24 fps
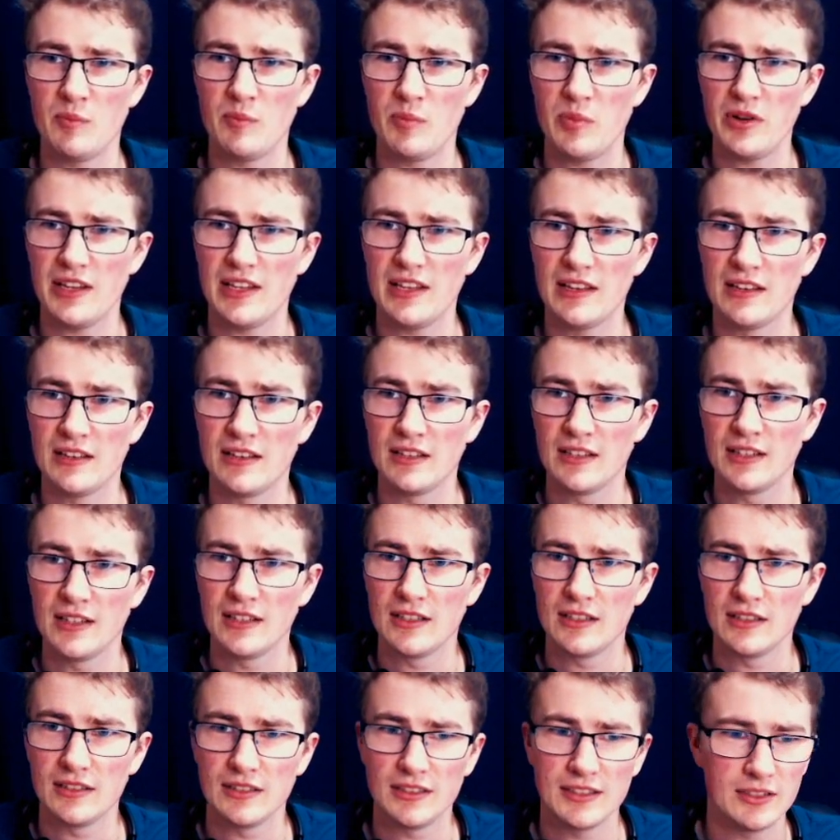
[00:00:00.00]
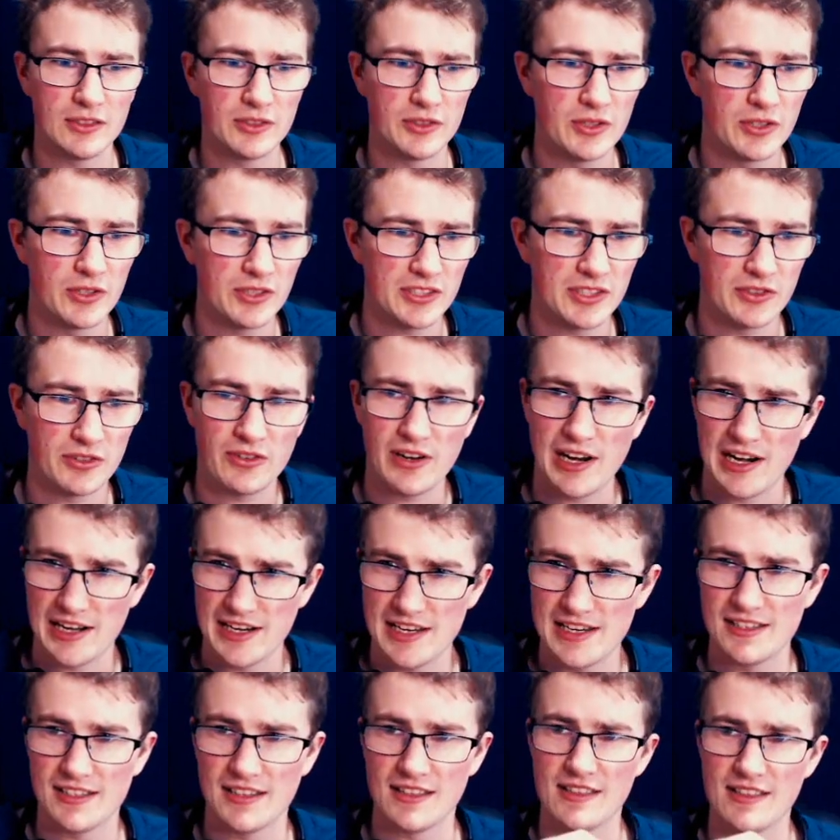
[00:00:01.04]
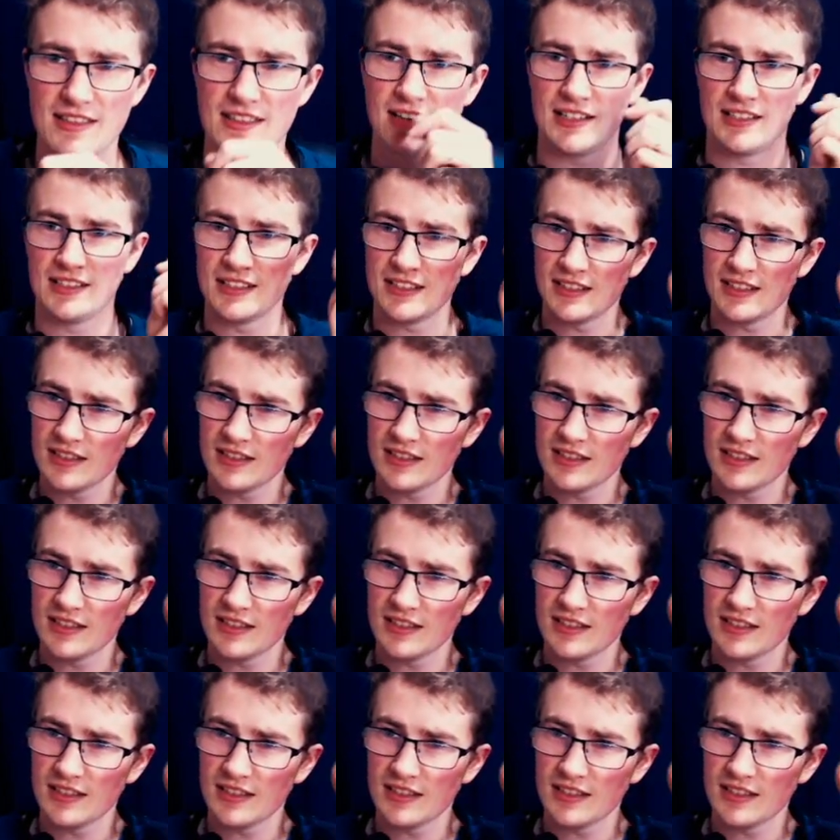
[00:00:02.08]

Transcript: put in little nooks and crannies and things.